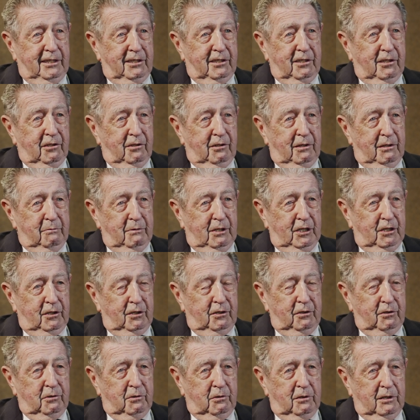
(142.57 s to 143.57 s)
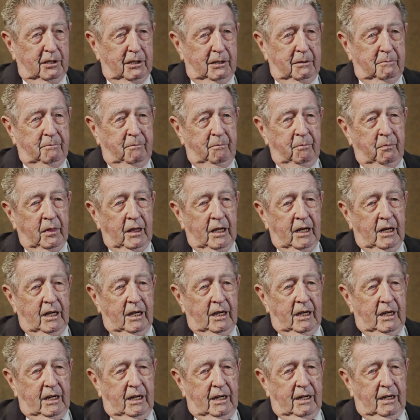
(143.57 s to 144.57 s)
you know. I mean, you,
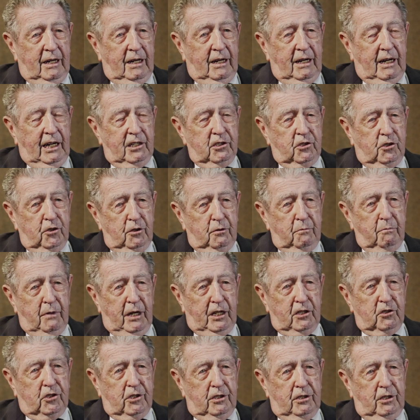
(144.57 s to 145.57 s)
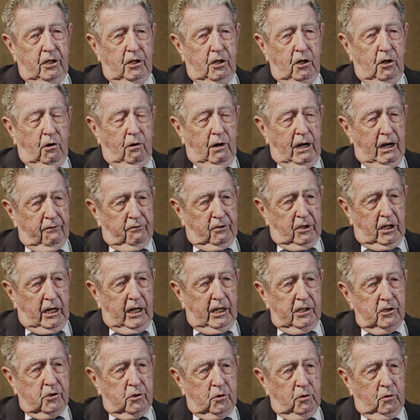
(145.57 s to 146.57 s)
uh, uh, I should mention, you know, after
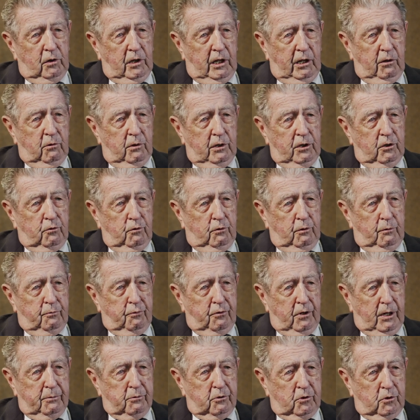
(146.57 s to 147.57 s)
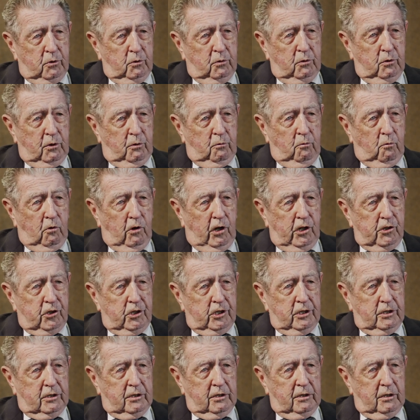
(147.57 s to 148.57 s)
high school, I went to a prep school in
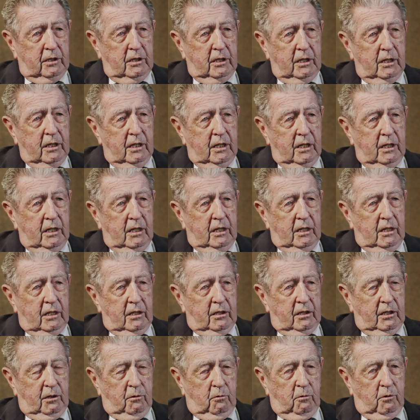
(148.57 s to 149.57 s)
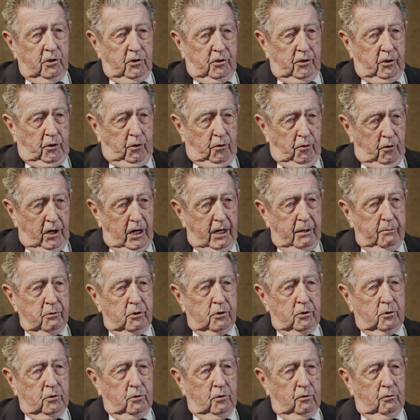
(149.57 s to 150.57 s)
Washington that was a cram
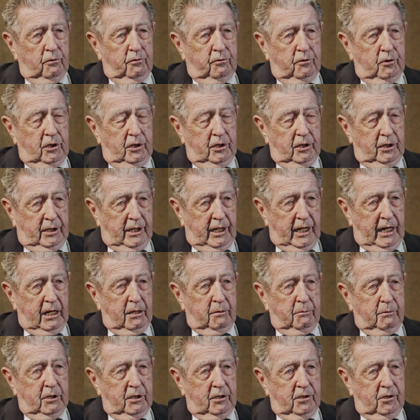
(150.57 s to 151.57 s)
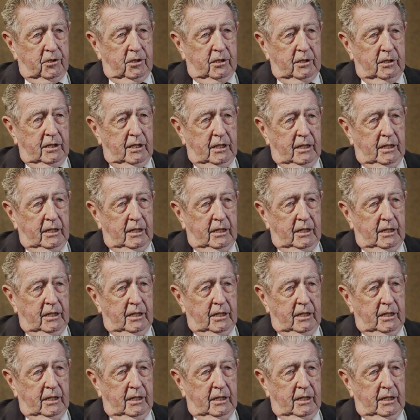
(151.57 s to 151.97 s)
school for the academies.